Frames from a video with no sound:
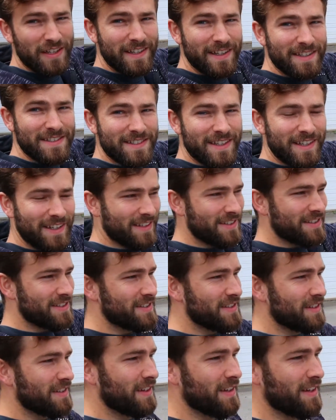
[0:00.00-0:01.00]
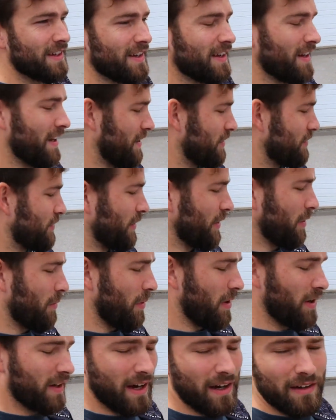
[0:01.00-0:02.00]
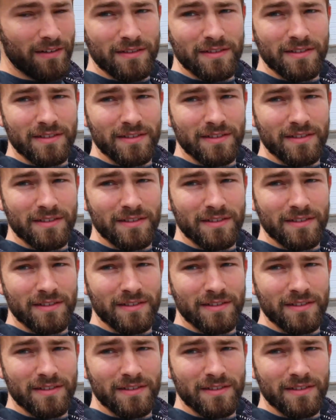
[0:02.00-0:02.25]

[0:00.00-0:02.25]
distanced, doing a workout.